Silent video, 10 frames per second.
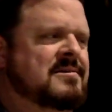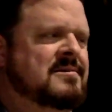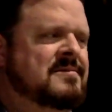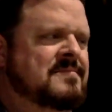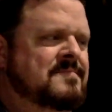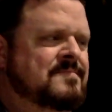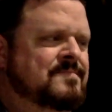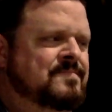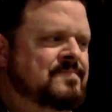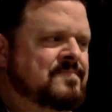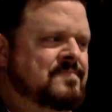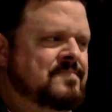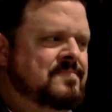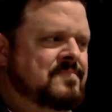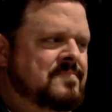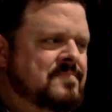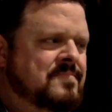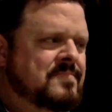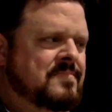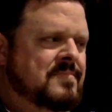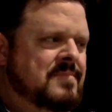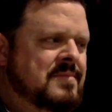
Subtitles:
Nothing is said.